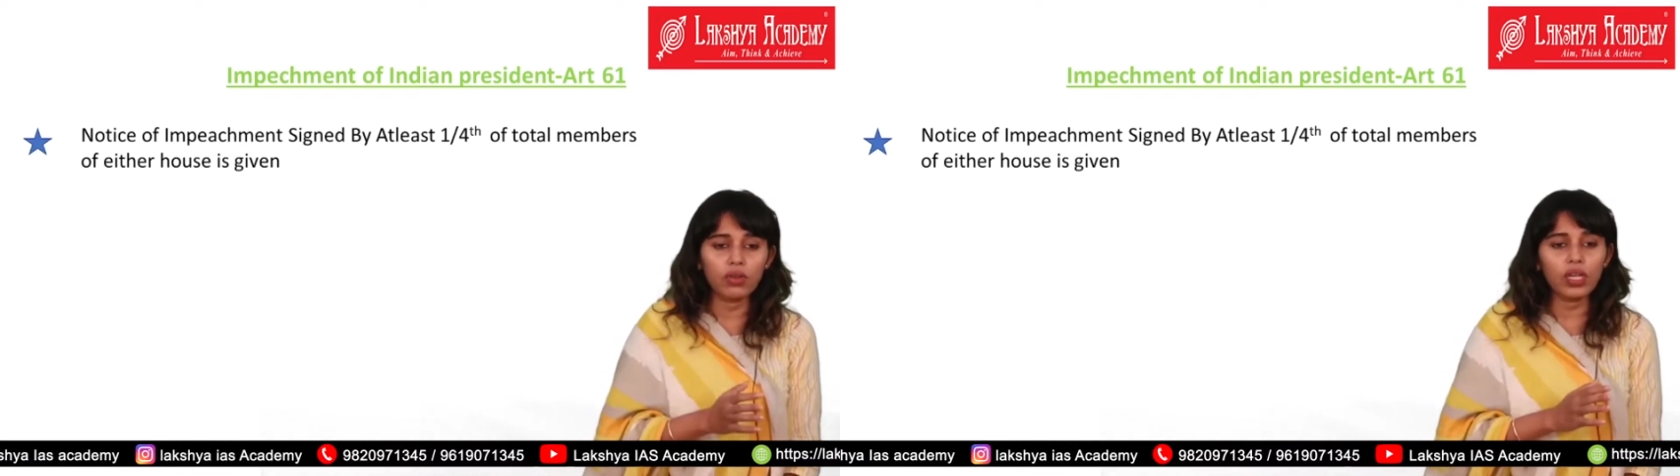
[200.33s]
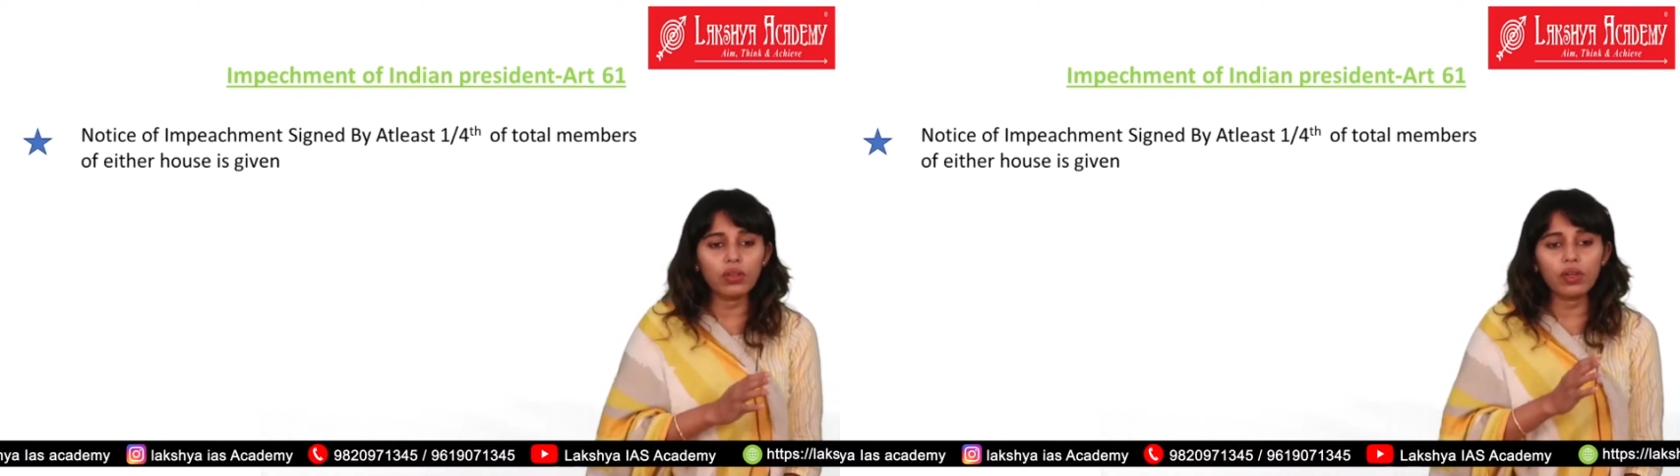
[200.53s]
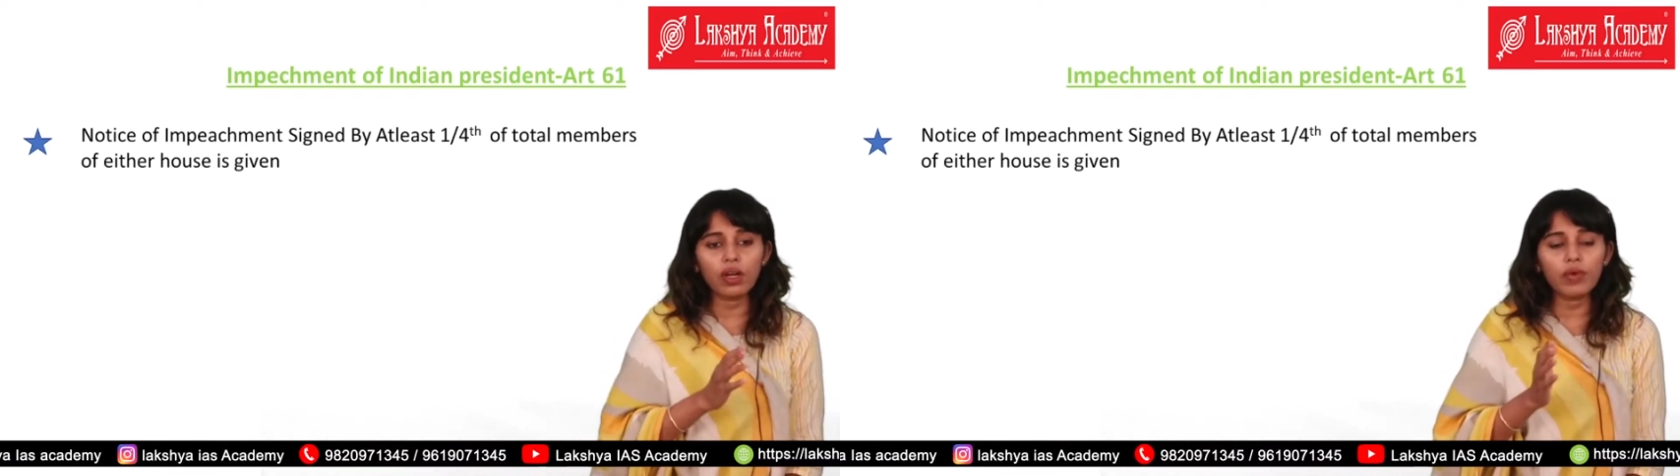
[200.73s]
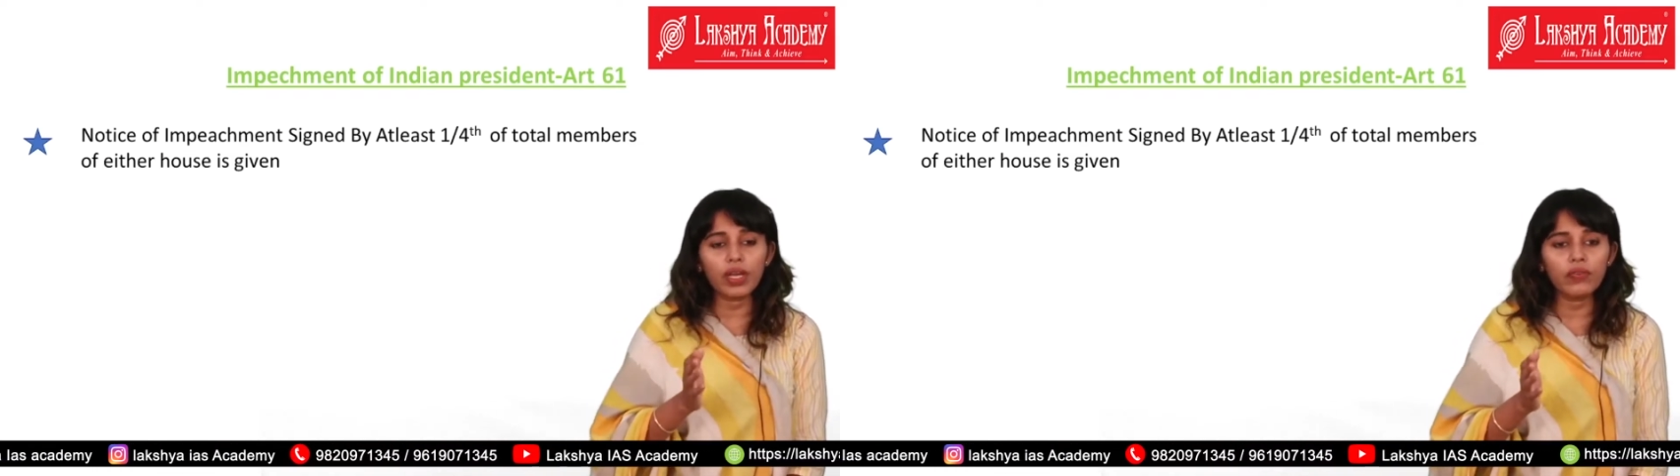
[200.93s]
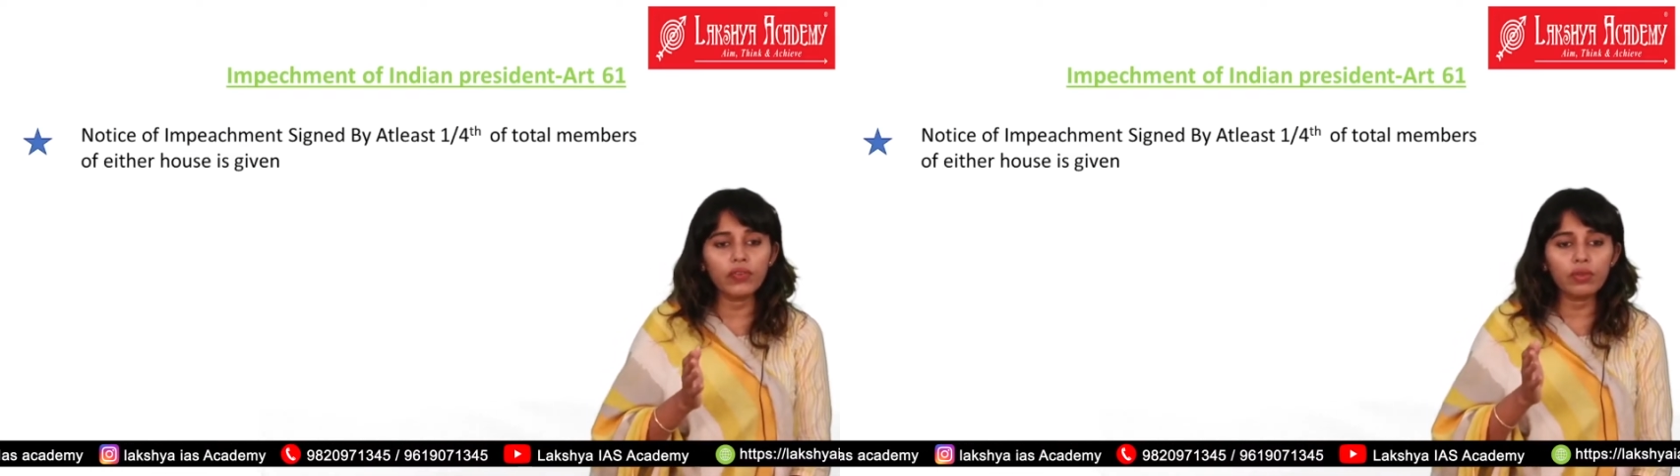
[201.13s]
Okay, do not
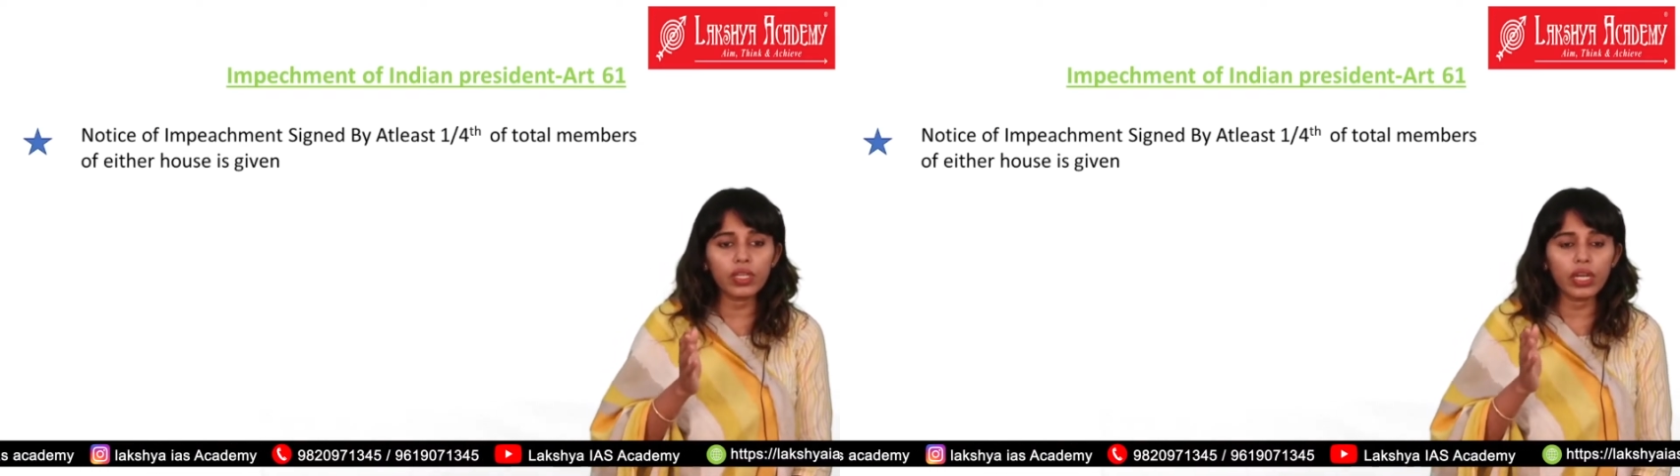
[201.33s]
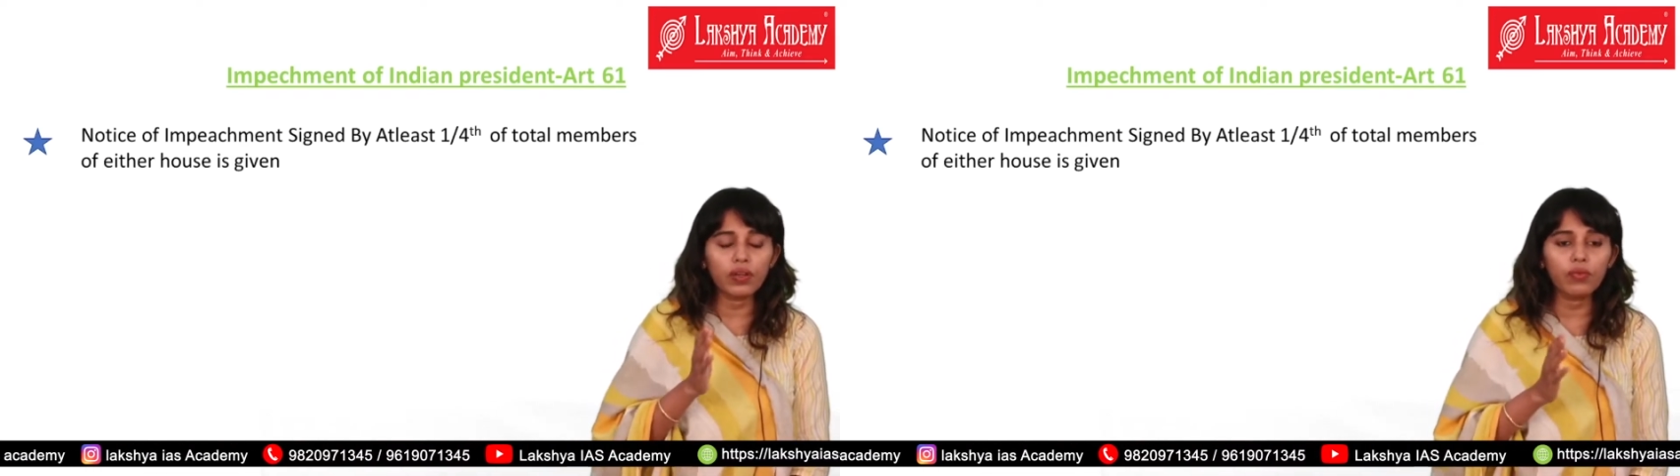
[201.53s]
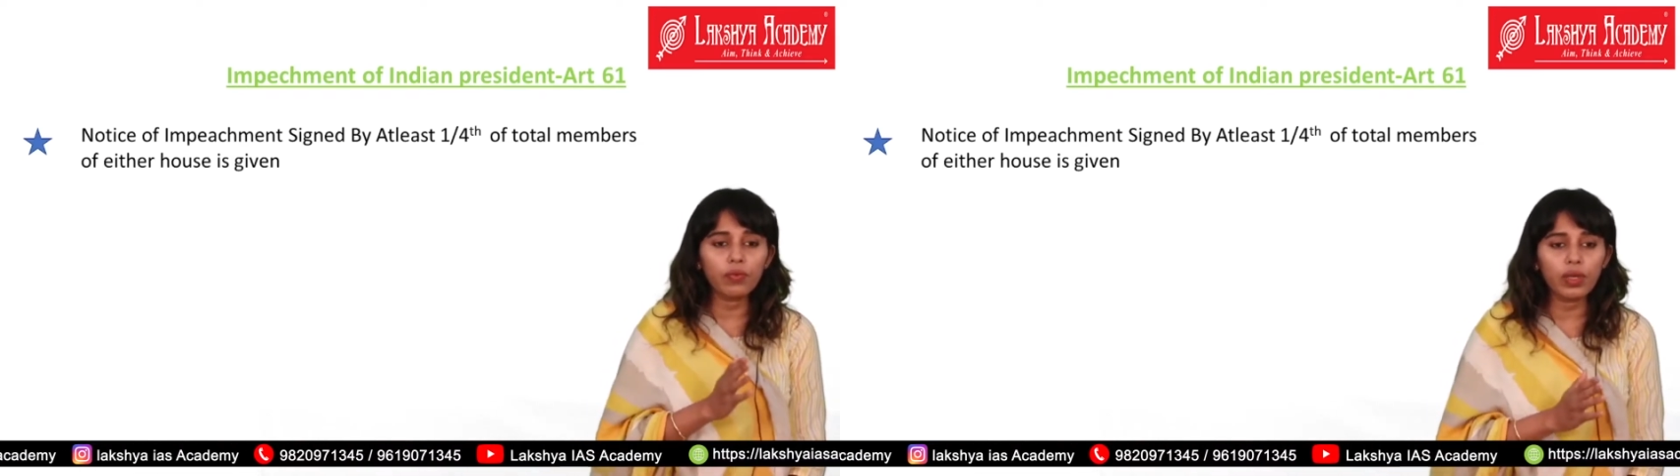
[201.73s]
be confused that it will